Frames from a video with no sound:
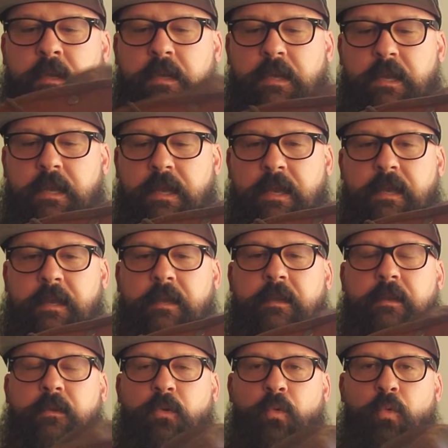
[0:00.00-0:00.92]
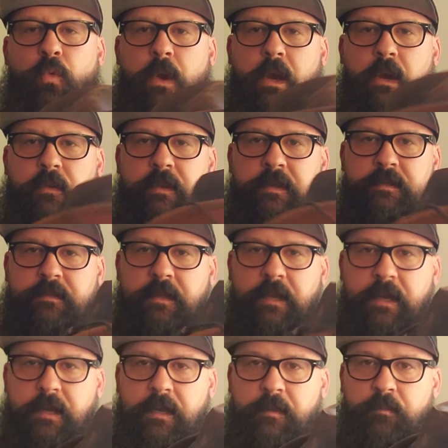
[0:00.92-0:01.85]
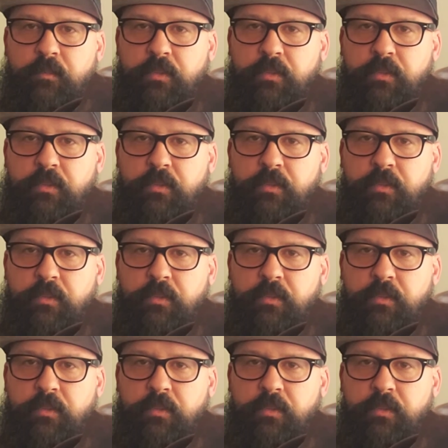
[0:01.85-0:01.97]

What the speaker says: and I wear this thing